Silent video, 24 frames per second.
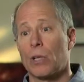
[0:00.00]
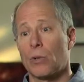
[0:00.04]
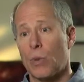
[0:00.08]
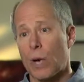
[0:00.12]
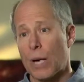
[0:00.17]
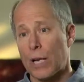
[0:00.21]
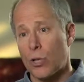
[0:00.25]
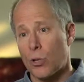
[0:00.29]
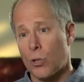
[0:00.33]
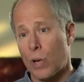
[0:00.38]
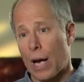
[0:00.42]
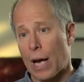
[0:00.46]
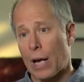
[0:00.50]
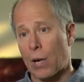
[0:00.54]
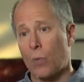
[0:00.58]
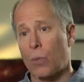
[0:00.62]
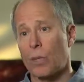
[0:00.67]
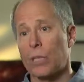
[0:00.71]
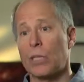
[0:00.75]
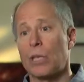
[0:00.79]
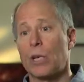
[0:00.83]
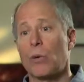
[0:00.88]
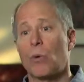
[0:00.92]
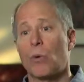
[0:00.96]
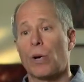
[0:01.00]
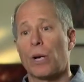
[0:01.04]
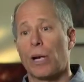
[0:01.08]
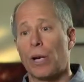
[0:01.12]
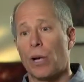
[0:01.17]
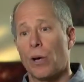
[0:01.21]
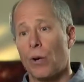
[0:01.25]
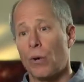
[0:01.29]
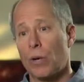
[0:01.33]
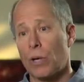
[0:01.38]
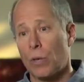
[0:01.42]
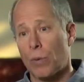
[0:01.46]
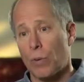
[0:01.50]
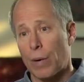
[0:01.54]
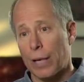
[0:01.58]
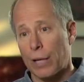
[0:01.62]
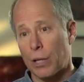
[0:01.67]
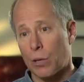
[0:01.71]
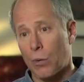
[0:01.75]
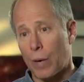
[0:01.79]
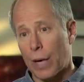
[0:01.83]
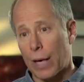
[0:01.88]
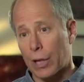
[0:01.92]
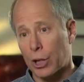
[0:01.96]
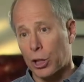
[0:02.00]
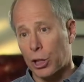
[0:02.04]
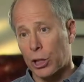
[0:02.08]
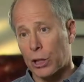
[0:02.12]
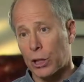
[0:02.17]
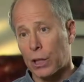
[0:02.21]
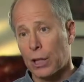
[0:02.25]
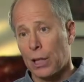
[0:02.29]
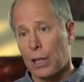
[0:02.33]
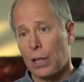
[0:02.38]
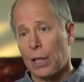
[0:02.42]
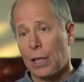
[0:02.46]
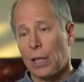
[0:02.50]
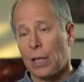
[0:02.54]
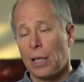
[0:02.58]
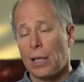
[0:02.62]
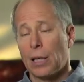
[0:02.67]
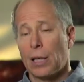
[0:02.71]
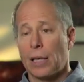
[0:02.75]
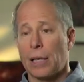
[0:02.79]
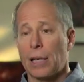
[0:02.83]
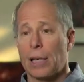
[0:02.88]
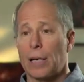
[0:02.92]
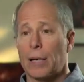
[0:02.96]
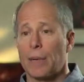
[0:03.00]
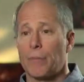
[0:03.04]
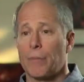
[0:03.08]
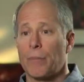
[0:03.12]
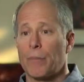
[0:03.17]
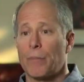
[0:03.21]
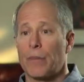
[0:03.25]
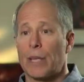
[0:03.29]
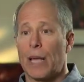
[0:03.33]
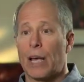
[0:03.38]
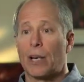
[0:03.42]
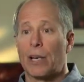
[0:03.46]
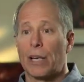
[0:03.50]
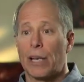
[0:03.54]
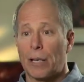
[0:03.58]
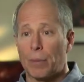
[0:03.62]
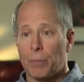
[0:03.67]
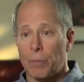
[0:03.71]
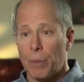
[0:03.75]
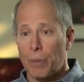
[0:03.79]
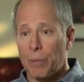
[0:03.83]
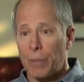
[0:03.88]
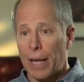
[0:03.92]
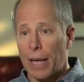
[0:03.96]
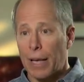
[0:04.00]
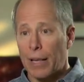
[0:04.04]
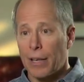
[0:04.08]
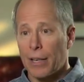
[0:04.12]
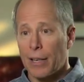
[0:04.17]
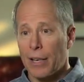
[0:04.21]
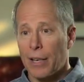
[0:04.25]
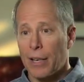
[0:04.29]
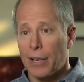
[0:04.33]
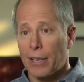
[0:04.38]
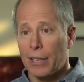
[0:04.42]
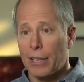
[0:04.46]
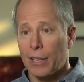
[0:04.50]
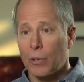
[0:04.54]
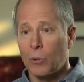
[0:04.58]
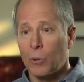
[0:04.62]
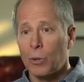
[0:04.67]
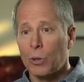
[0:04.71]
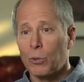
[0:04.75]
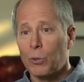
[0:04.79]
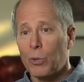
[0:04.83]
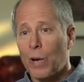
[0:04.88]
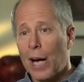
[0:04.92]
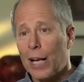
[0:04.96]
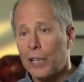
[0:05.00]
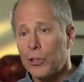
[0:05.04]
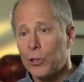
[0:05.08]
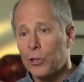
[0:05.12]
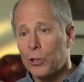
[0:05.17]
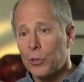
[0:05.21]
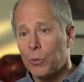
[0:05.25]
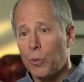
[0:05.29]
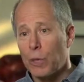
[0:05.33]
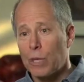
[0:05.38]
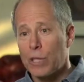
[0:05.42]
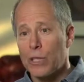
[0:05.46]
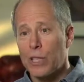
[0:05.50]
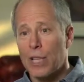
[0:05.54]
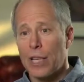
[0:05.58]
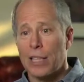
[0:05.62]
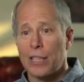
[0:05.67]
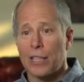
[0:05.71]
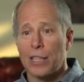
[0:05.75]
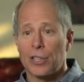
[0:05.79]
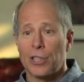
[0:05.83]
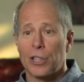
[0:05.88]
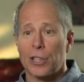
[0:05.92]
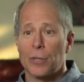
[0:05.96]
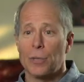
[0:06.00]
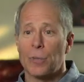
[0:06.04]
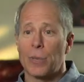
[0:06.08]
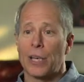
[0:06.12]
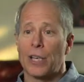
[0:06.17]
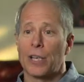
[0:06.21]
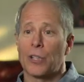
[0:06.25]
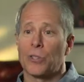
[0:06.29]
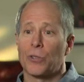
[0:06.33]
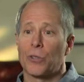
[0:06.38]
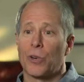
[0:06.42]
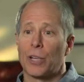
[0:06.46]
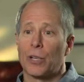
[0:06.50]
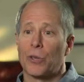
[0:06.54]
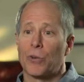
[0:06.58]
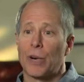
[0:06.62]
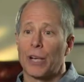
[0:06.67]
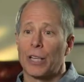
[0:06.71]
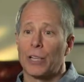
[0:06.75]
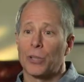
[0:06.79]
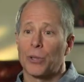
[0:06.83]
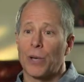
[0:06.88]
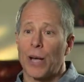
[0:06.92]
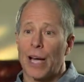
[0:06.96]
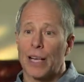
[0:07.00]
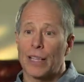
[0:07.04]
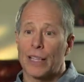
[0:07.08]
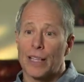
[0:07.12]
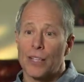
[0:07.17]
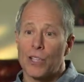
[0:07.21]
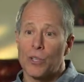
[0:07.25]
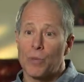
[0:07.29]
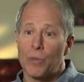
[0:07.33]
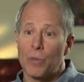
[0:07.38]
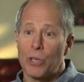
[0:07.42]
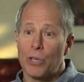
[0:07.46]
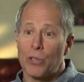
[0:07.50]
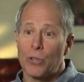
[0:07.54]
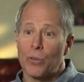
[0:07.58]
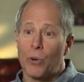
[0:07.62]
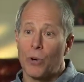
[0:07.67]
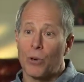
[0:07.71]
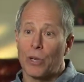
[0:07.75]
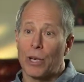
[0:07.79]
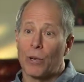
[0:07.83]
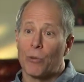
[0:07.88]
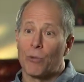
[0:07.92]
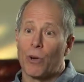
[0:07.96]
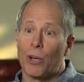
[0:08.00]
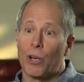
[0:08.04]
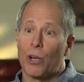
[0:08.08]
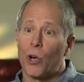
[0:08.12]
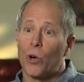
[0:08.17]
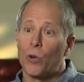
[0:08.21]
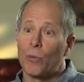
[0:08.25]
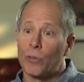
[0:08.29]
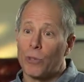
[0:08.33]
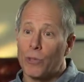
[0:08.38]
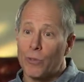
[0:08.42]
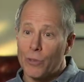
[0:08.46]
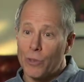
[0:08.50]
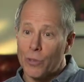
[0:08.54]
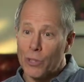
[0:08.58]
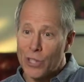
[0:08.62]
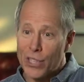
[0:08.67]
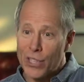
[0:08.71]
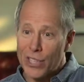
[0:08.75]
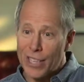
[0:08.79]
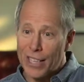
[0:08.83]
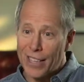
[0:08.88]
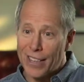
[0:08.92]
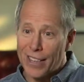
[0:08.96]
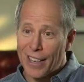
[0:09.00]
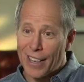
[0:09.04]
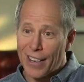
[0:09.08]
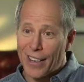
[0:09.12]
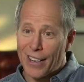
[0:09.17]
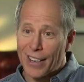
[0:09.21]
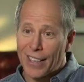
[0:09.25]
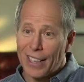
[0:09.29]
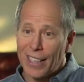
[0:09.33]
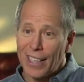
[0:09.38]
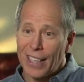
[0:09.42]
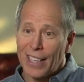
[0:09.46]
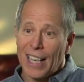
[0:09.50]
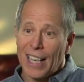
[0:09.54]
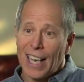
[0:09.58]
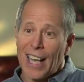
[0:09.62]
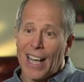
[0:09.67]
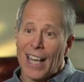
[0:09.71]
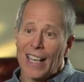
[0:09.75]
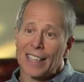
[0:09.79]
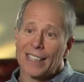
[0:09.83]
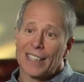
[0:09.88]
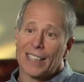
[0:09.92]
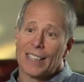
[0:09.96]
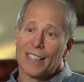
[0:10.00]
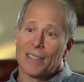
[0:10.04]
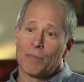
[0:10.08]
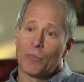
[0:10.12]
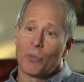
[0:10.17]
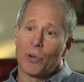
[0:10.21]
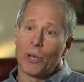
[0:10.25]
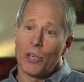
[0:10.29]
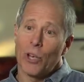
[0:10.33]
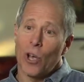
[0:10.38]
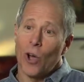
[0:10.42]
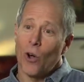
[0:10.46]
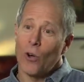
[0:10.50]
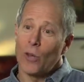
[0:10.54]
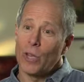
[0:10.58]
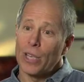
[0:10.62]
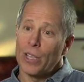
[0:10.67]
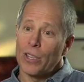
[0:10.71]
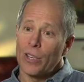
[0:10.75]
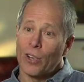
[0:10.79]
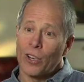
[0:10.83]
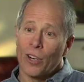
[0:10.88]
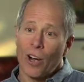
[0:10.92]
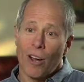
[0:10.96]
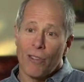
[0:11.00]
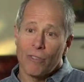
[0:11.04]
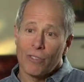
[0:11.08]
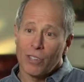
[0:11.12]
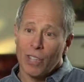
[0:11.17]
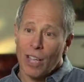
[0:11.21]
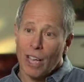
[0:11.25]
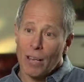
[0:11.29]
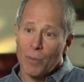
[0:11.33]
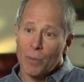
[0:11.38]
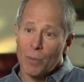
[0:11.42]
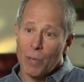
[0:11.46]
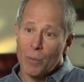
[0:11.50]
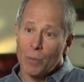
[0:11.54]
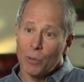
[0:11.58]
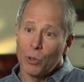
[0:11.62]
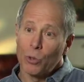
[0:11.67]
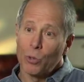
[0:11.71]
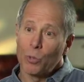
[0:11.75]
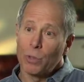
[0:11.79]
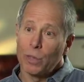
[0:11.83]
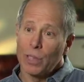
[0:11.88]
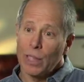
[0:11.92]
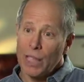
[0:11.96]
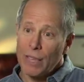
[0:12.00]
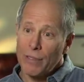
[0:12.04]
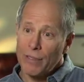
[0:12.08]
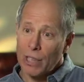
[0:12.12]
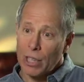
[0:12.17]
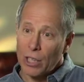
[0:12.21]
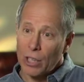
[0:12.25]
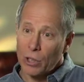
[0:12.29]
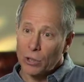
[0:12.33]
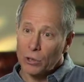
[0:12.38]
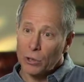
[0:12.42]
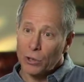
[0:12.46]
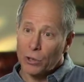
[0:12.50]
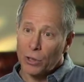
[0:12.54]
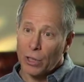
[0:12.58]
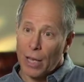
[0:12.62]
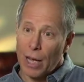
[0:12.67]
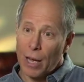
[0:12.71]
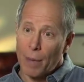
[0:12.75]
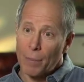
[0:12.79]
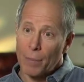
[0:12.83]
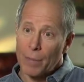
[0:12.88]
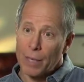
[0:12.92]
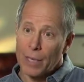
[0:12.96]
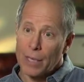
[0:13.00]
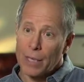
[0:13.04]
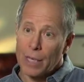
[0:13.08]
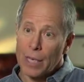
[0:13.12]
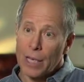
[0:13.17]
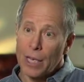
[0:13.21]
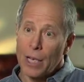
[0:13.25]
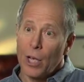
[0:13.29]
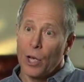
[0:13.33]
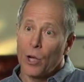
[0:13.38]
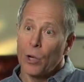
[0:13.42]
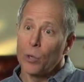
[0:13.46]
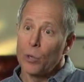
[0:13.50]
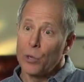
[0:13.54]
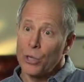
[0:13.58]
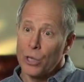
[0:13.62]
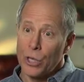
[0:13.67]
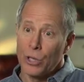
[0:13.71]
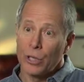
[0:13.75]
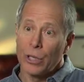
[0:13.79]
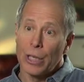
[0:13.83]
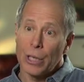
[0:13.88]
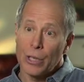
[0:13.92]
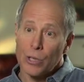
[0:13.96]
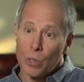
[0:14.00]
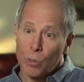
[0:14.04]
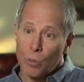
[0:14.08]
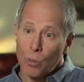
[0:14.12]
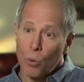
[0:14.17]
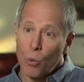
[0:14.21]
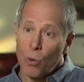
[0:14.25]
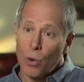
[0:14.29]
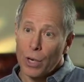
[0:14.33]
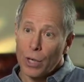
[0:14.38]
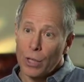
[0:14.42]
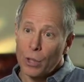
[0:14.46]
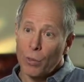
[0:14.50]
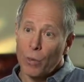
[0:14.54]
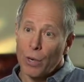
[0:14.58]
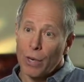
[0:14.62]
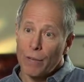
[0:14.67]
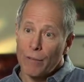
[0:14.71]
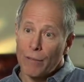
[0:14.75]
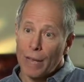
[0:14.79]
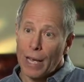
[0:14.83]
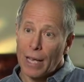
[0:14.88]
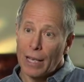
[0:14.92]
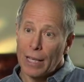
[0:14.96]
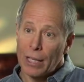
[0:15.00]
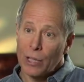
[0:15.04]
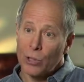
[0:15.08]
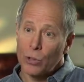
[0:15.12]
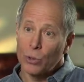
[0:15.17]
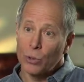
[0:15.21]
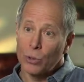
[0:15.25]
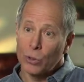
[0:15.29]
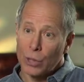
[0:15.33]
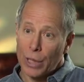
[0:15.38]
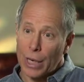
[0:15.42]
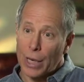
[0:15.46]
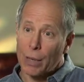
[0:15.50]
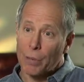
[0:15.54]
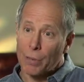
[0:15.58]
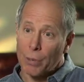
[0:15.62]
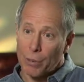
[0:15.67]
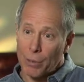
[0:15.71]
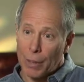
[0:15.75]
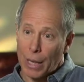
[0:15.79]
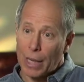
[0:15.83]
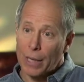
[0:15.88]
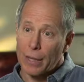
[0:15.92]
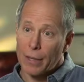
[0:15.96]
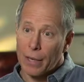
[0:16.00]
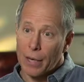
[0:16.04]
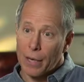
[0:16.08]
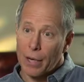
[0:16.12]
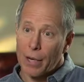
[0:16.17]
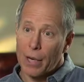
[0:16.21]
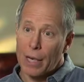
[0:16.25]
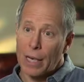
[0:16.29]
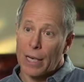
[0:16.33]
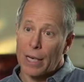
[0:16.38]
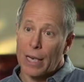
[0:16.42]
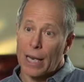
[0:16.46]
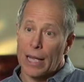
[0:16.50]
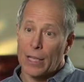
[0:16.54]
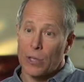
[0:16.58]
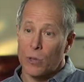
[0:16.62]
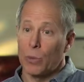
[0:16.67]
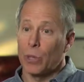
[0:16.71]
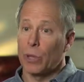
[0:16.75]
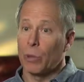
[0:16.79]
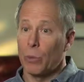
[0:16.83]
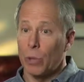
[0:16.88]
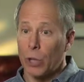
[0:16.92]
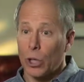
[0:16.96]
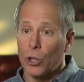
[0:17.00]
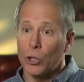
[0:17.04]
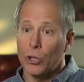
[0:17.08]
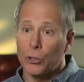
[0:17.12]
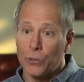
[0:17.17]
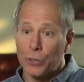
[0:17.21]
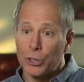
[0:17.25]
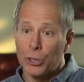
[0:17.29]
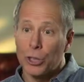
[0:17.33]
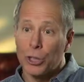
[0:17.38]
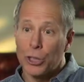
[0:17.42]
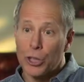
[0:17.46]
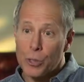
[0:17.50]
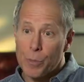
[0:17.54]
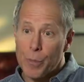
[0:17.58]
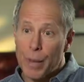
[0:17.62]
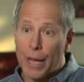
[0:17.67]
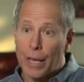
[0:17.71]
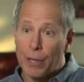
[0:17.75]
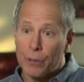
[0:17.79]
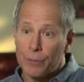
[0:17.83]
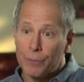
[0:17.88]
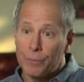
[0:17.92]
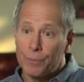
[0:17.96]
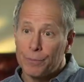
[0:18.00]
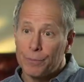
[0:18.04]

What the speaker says: the right track, once they want to go in the right direction. That'll help them get there. You know, Will Rogers once said that just because you're on the right track doesn't mean you won't get run over if you just sit there. And we know that there are an awful lot of people who believe in cultural competency who still need support in the way of handy tools to help them get there, and that's really what CultureVision is about.